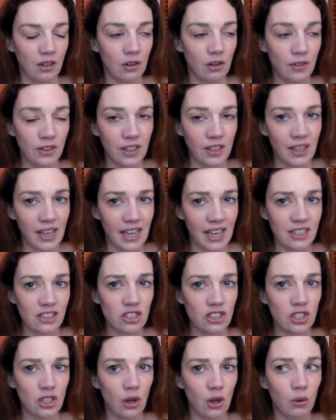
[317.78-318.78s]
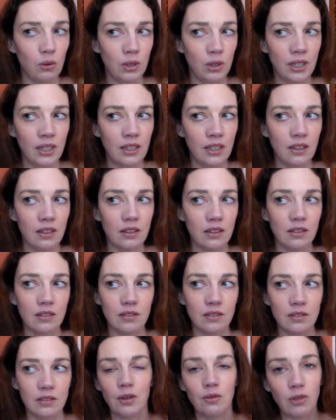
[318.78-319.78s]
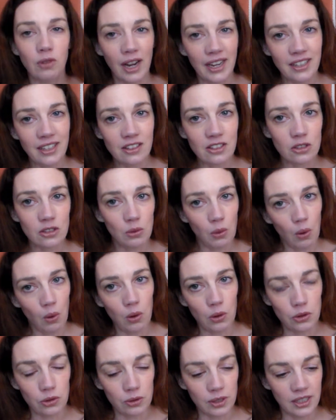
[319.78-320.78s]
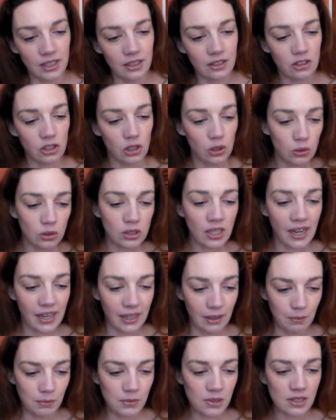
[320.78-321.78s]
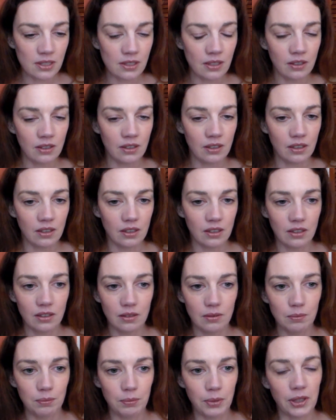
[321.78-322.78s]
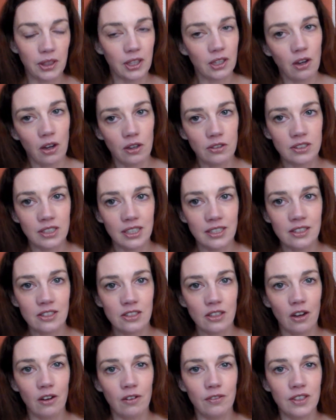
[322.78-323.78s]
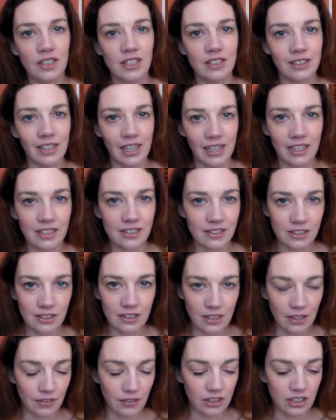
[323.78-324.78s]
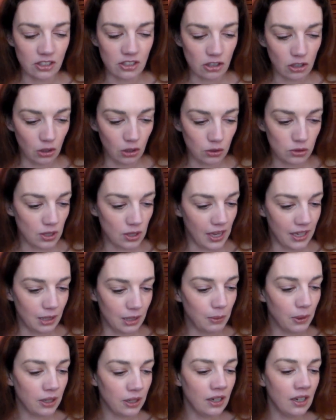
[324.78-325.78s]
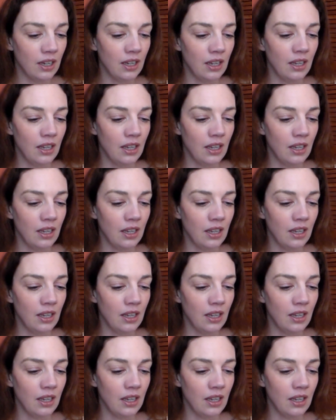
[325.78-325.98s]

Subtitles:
Over the years, she only writes to Audrey 2 times, but the contents of these letters is never disclosed to anyone.